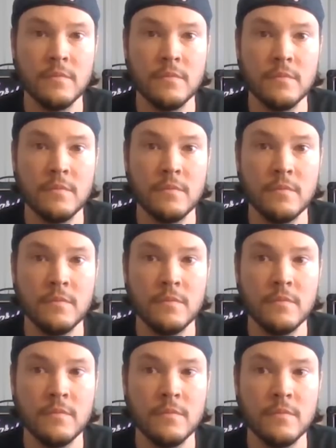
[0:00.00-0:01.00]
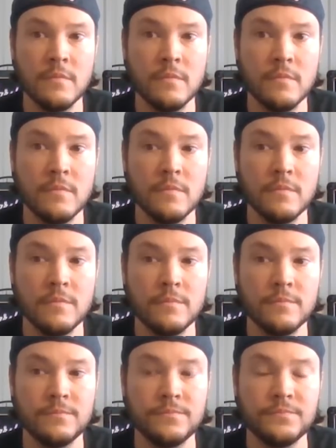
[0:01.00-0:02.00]

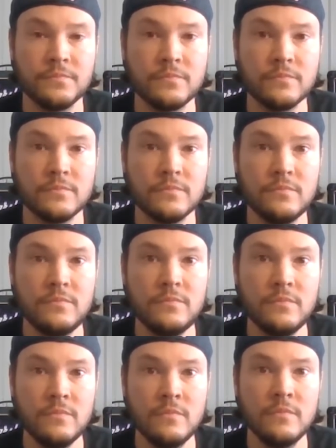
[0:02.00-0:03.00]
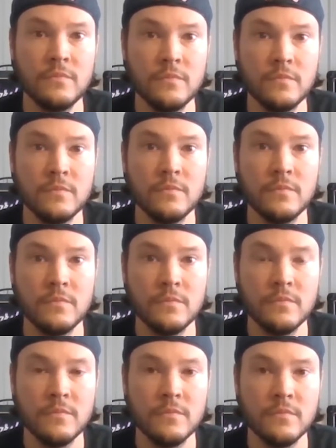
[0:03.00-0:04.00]

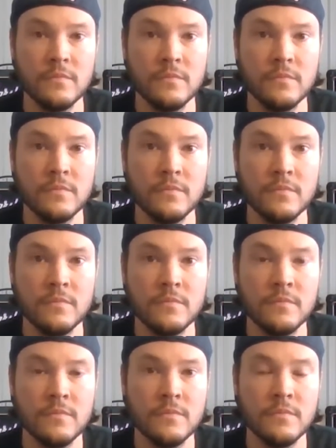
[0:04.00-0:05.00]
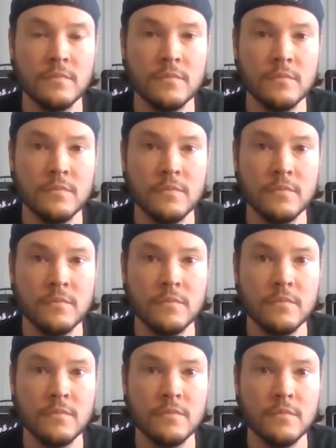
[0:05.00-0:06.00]

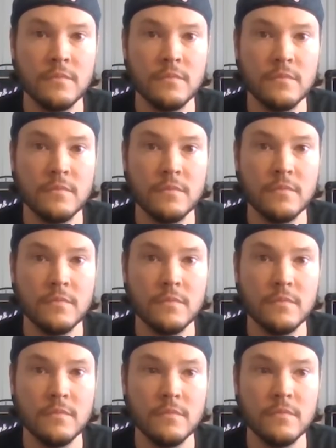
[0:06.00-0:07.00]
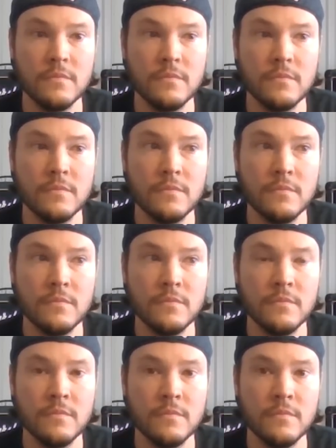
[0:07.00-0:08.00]
[no speech]